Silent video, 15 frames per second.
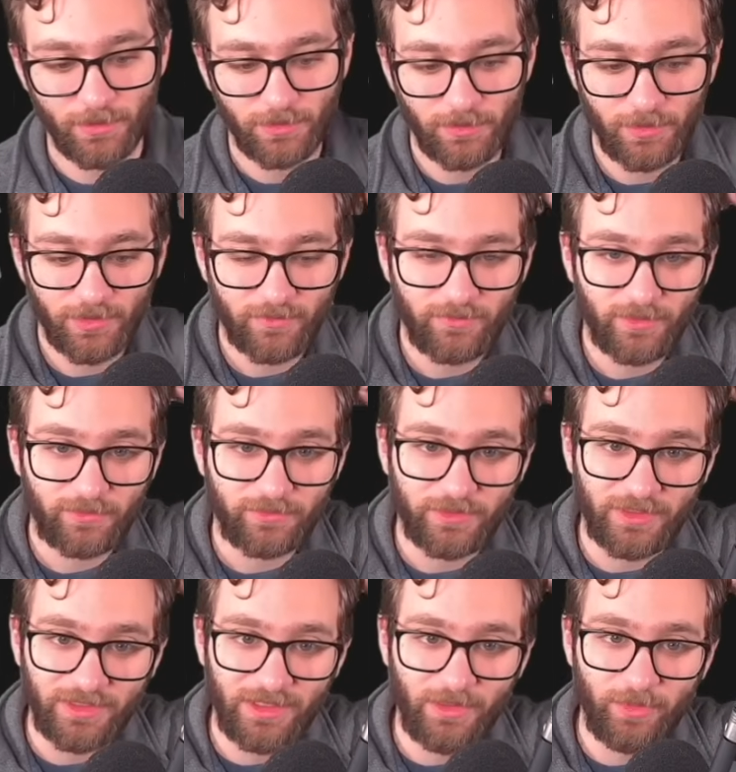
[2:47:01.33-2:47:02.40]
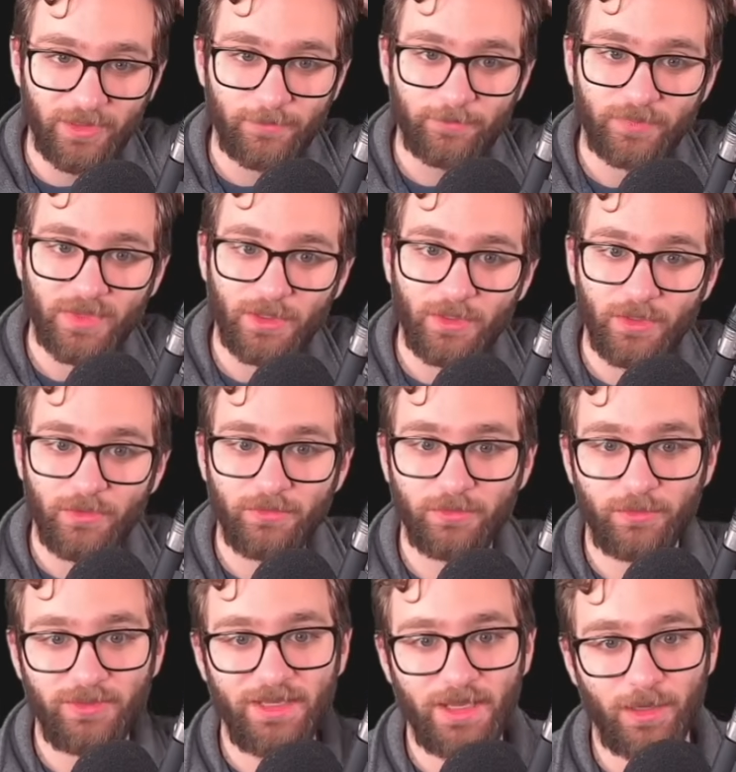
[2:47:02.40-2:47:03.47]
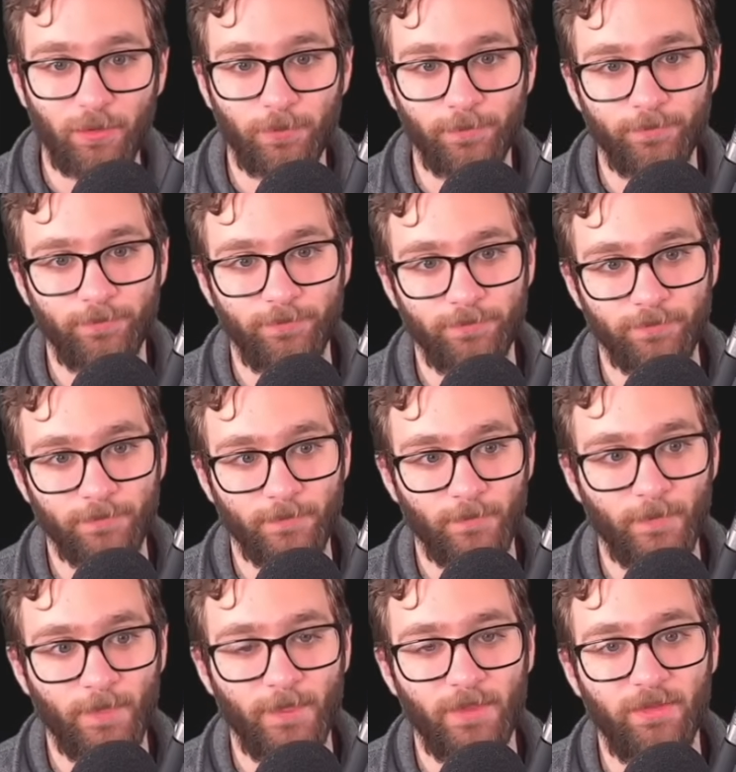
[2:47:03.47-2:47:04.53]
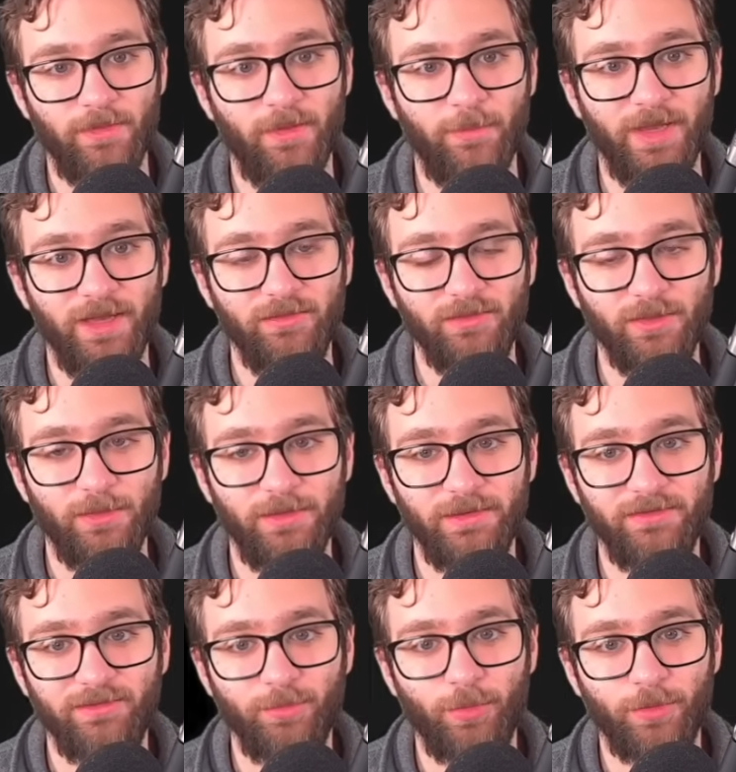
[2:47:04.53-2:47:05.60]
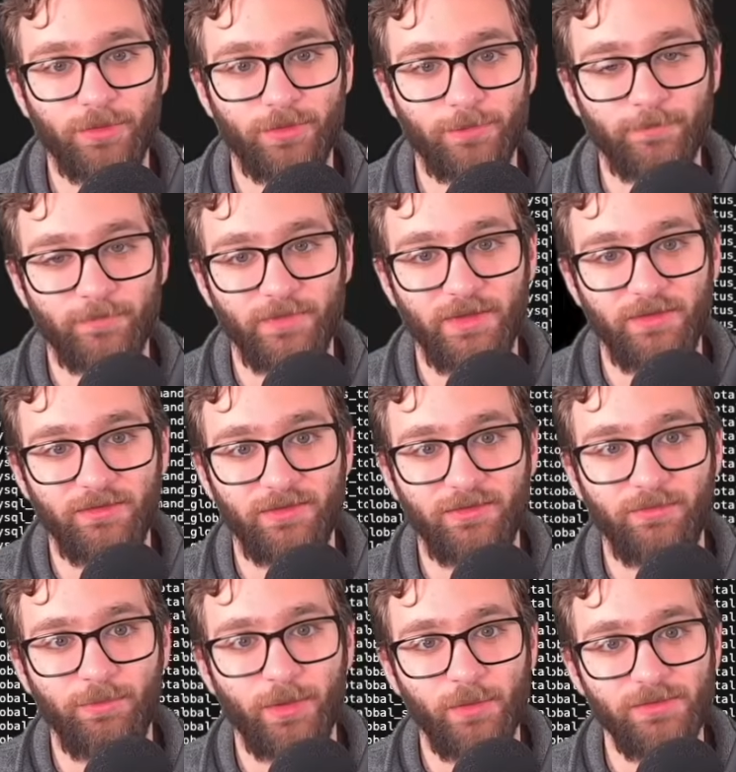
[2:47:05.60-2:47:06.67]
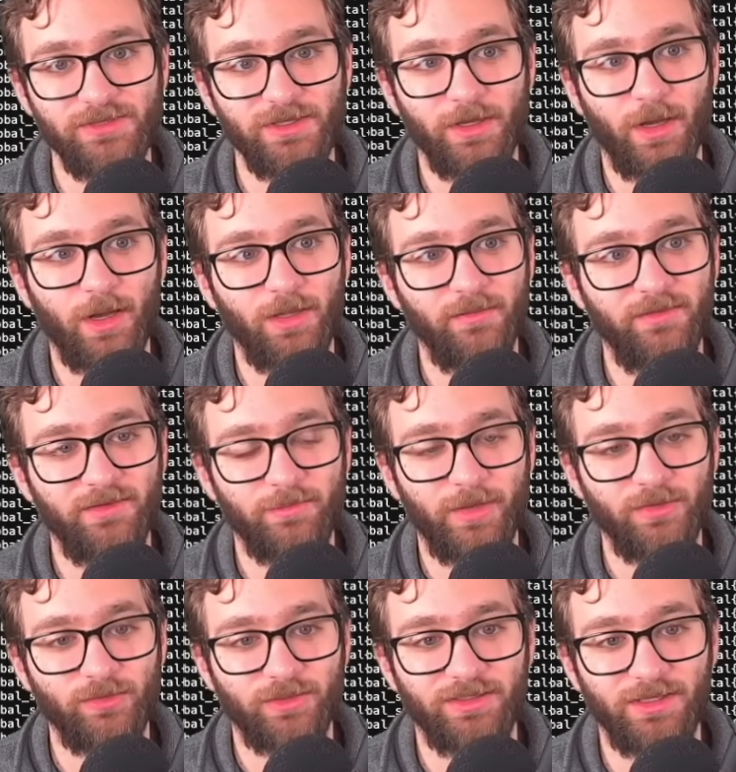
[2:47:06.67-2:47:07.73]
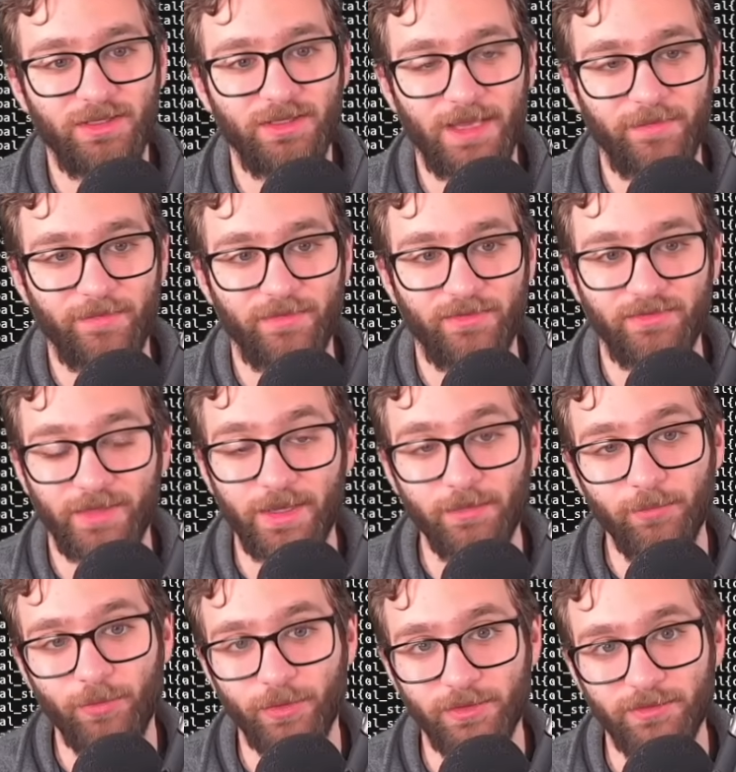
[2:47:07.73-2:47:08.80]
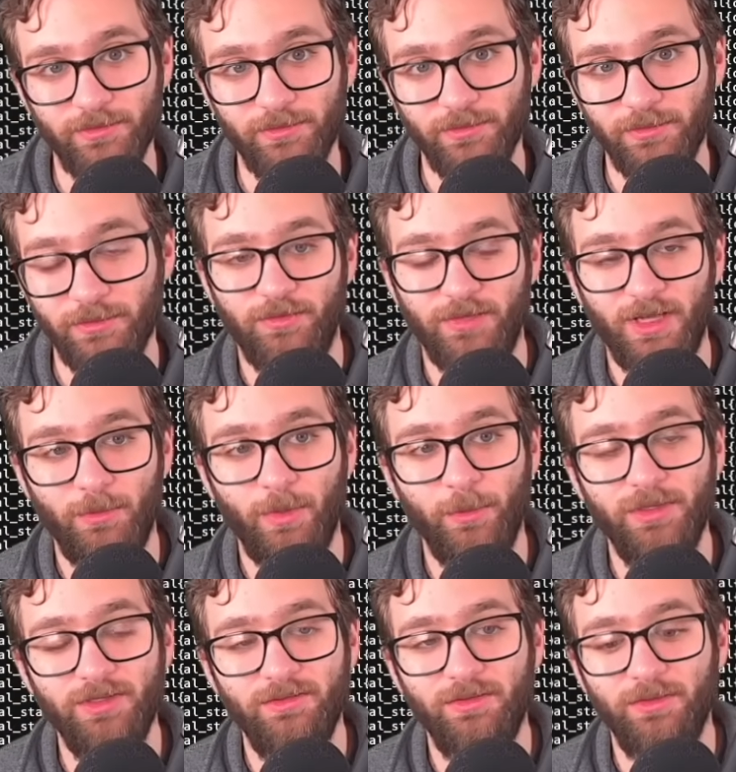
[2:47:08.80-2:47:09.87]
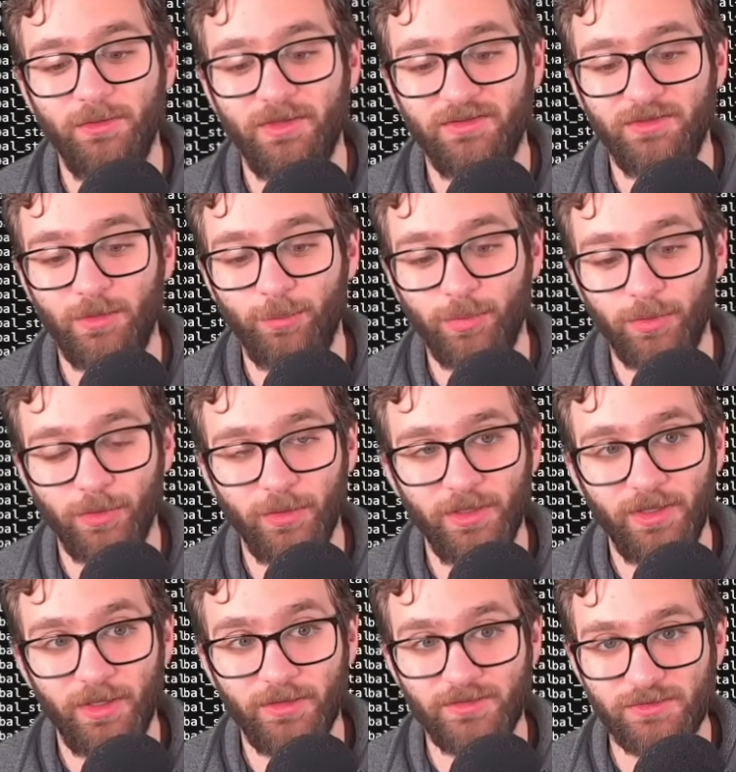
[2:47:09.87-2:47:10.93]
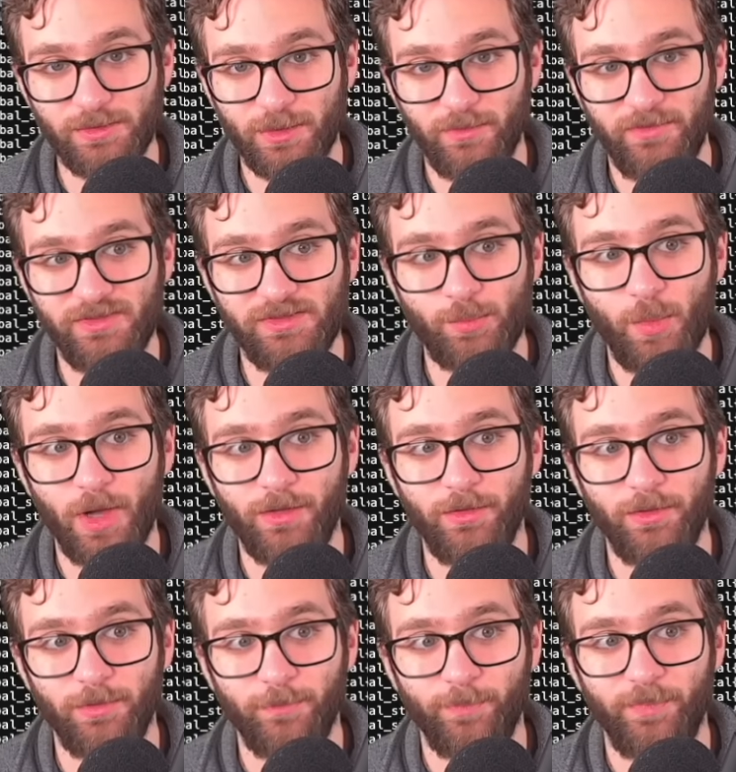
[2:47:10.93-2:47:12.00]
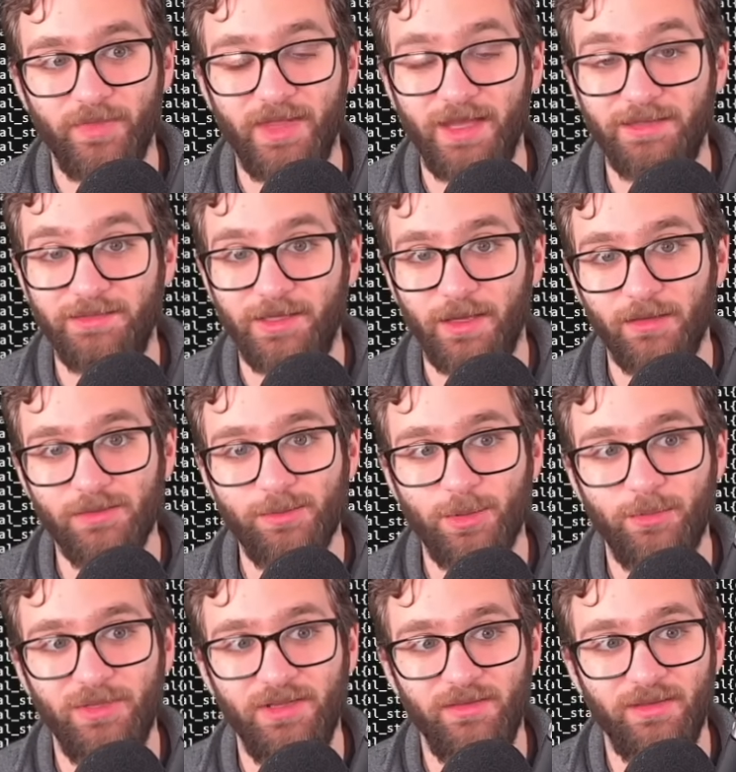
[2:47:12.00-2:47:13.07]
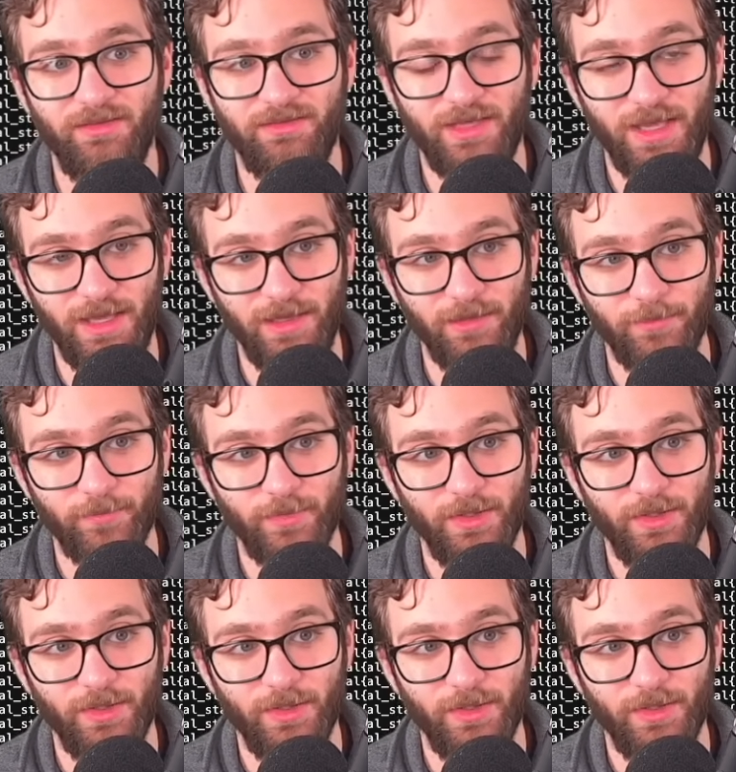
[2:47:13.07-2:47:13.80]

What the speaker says: You can feel free to keep it. So now, the MySQL exporter is exposing all of this metric data at this endpoint. So now what we need to do is deploy a service monitor that tells Prometheus, hey,